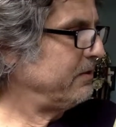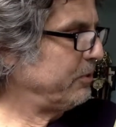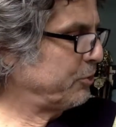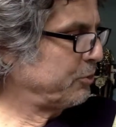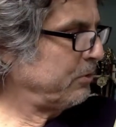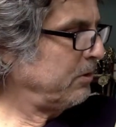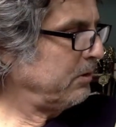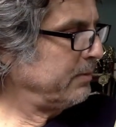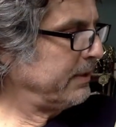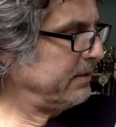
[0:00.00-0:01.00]
troll
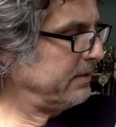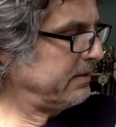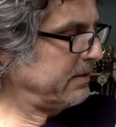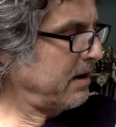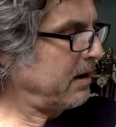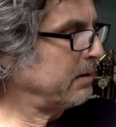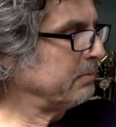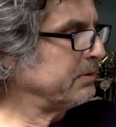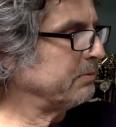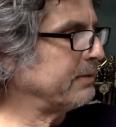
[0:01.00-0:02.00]
with his
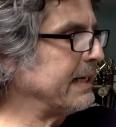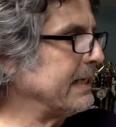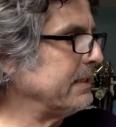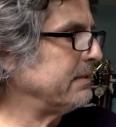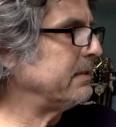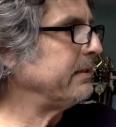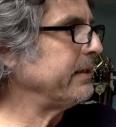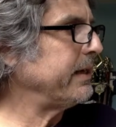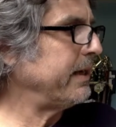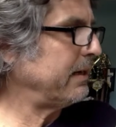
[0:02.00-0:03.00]
arms raised in
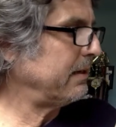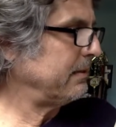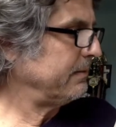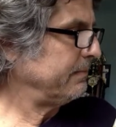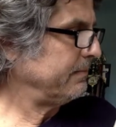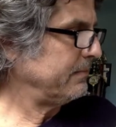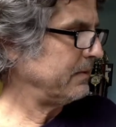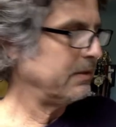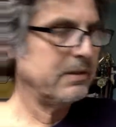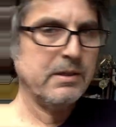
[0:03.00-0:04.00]
the air.
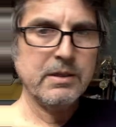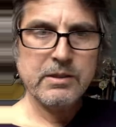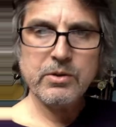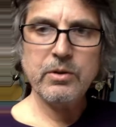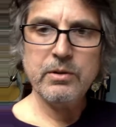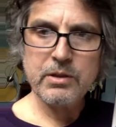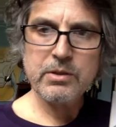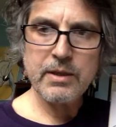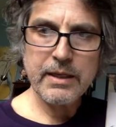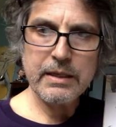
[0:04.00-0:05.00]
So it looks
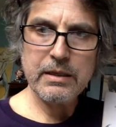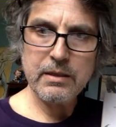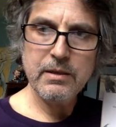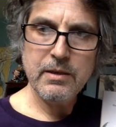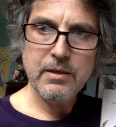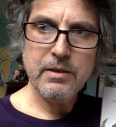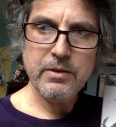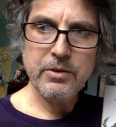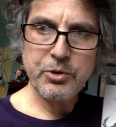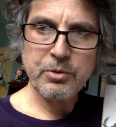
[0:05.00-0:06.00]
like
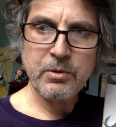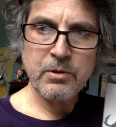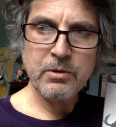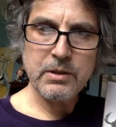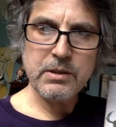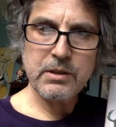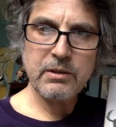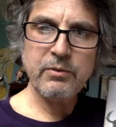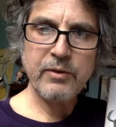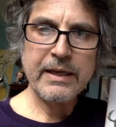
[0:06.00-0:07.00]
the troll
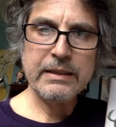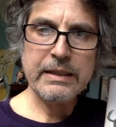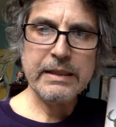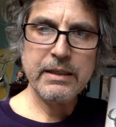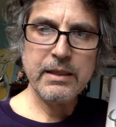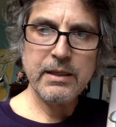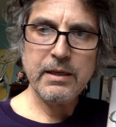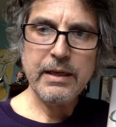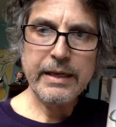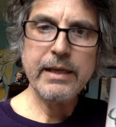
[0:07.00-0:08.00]
is finally gonna
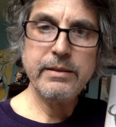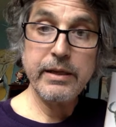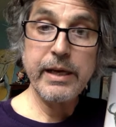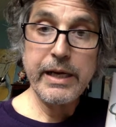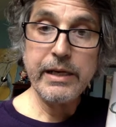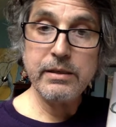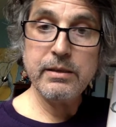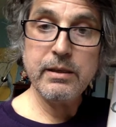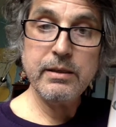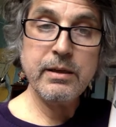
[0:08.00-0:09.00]
get to
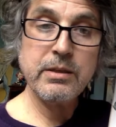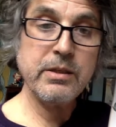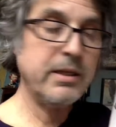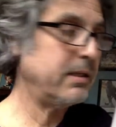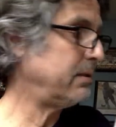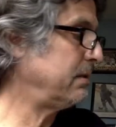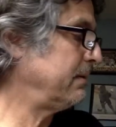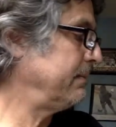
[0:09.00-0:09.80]
eat, doesn't it?